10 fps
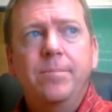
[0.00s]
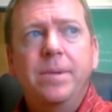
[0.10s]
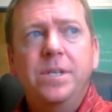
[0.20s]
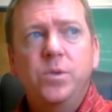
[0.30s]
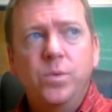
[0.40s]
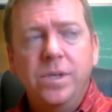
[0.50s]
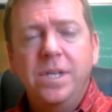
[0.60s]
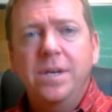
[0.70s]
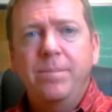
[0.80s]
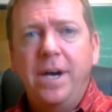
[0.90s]
is
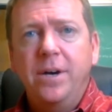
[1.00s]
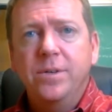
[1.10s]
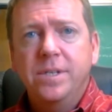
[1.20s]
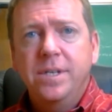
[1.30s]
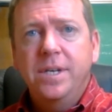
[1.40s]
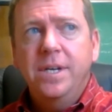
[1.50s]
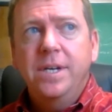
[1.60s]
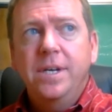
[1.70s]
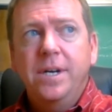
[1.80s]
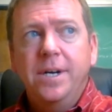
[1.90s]
really about
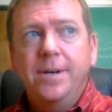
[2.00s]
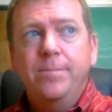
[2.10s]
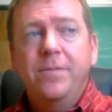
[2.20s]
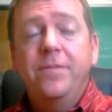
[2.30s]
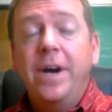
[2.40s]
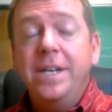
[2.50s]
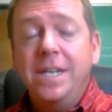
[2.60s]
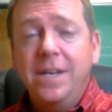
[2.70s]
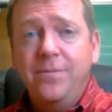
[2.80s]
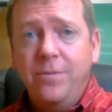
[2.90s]

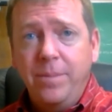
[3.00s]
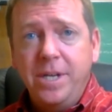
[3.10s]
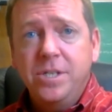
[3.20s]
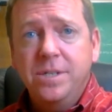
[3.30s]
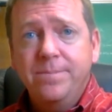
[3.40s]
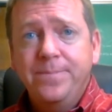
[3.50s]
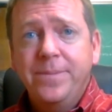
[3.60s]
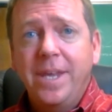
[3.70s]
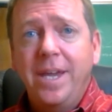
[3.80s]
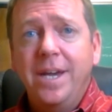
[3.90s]
finding information,
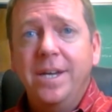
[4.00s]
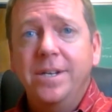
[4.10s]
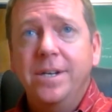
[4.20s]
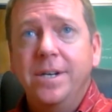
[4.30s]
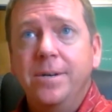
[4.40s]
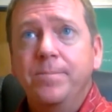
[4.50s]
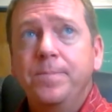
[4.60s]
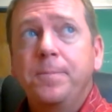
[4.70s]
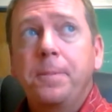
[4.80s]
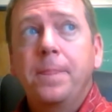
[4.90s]
and
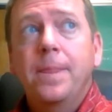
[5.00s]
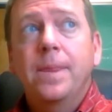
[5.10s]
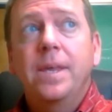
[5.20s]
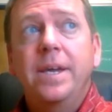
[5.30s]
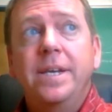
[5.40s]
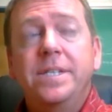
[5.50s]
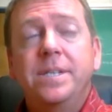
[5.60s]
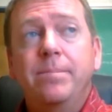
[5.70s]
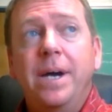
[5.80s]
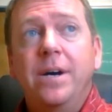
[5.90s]

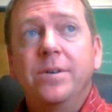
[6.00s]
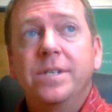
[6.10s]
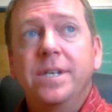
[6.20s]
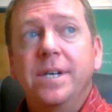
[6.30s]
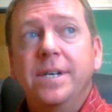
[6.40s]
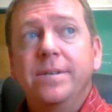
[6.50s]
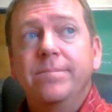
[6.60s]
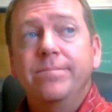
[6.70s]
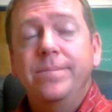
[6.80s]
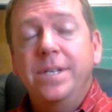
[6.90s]
it's about
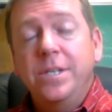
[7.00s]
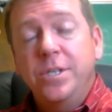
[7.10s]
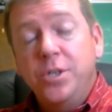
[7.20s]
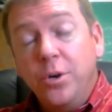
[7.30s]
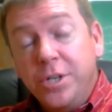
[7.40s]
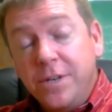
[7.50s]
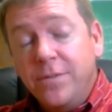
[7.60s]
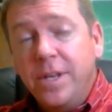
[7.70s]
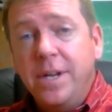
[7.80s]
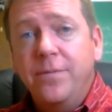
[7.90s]
searching
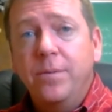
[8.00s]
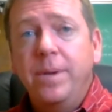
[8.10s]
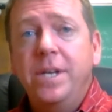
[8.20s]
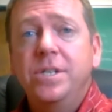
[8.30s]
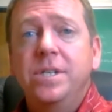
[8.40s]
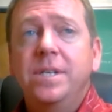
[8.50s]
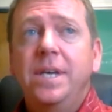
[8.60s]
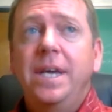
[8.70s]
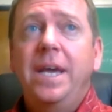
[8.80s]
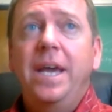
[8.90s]
for that information,
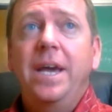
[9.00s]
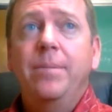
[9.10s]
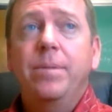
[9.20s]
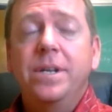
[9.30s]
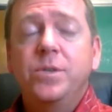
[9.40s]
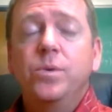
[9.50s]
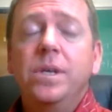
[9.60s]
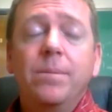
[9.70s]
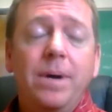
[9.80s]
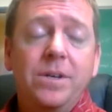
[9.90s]
but it's
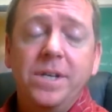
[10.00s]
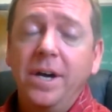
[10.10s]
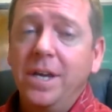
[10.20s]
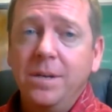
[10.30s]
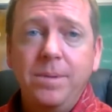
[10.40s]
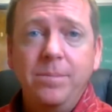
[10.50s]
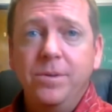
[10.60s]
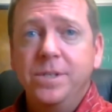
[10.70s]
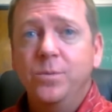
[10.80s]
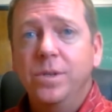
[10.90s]
really about talking to
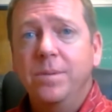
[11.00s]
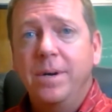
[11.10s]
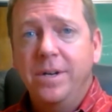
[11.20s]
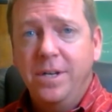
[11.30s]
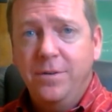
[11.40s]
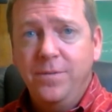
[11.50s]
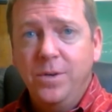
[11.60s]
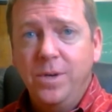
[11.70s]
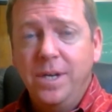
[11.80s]
people. It's really about interviewing.